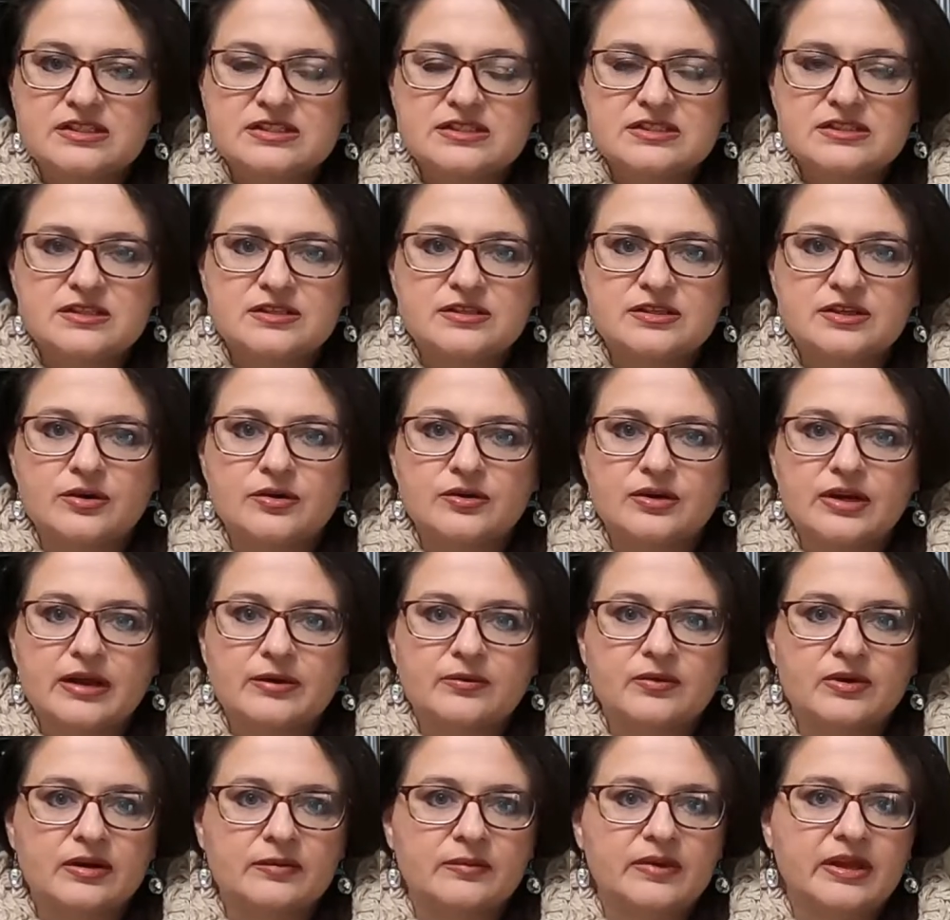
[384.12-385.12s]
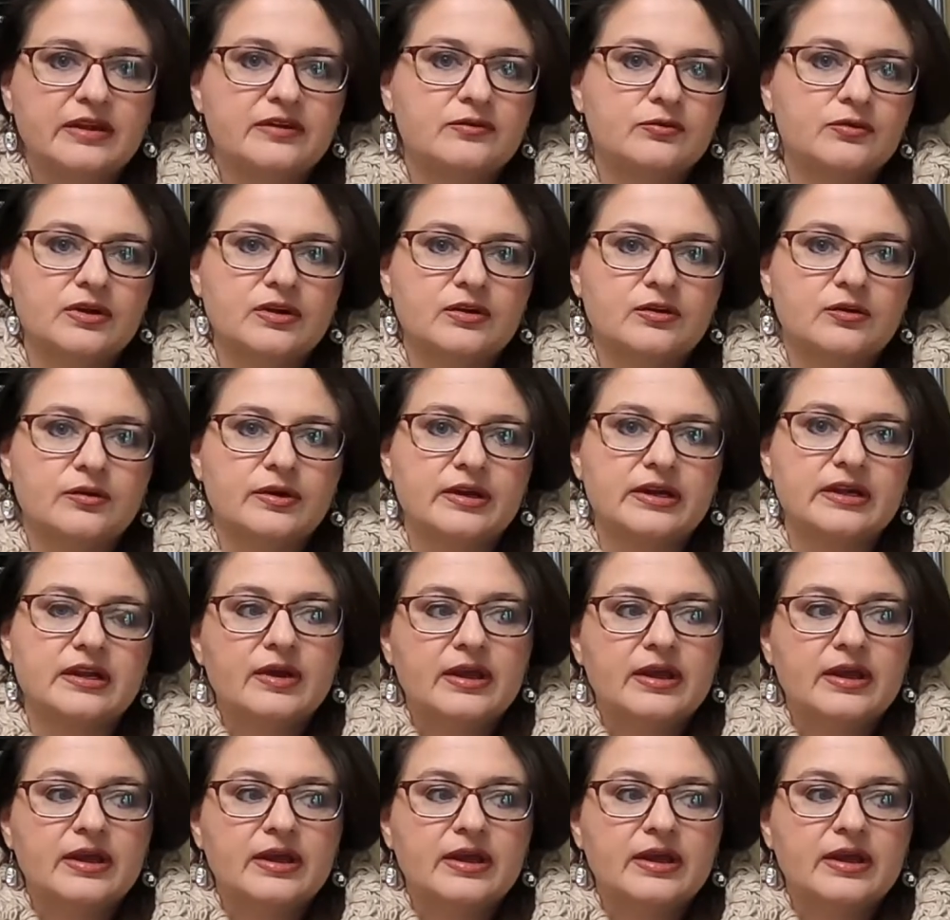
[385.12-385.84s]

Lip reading: Just a note I want to make real quick.